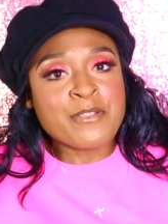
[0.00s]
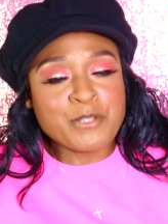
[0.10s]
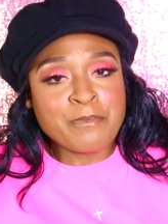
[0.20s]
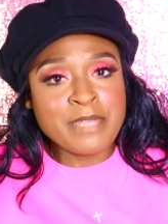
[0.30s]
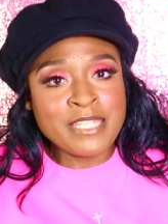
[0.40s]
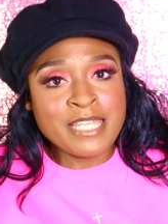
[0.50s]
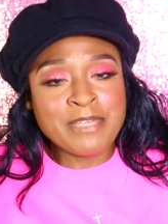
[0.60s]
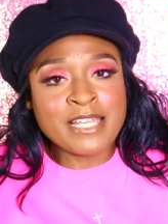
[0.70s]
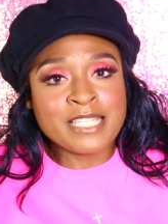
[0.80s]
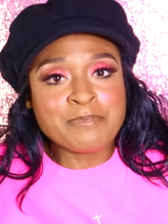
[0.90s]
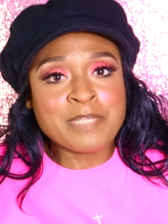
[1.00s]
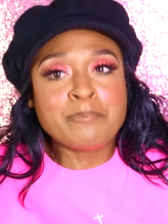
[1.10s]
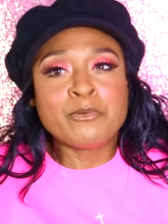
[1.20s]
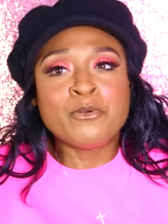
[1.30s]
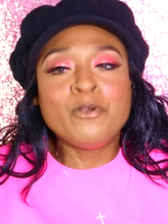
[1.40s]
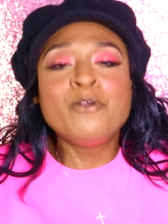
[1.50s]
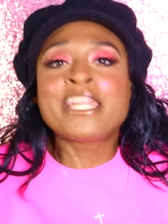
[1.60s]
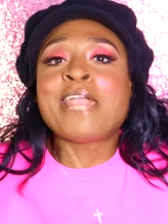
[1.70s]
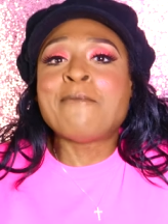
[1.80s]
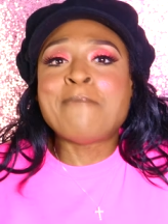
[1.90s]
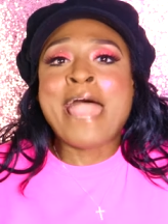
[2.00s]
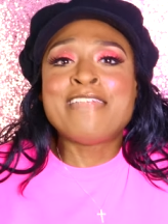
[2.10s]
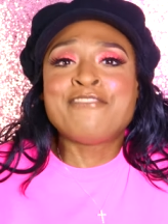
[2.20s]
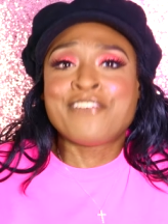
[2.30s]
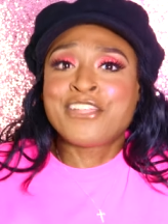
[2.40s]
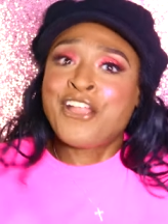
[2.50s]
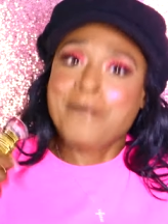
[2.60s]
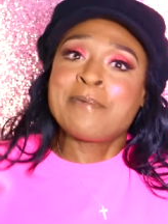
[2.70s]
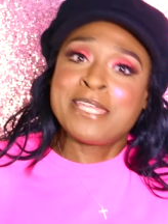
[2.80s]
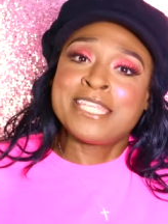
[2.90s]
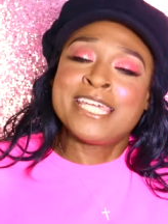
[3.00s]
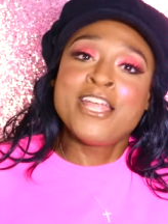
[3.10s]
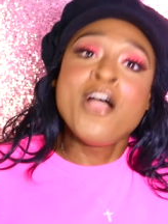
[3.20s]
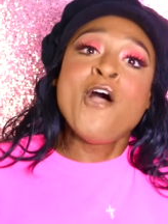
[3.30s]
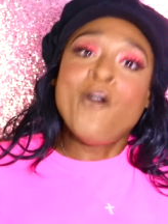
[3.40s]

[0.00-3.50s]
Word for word: personal opinion because people get mad for your opinion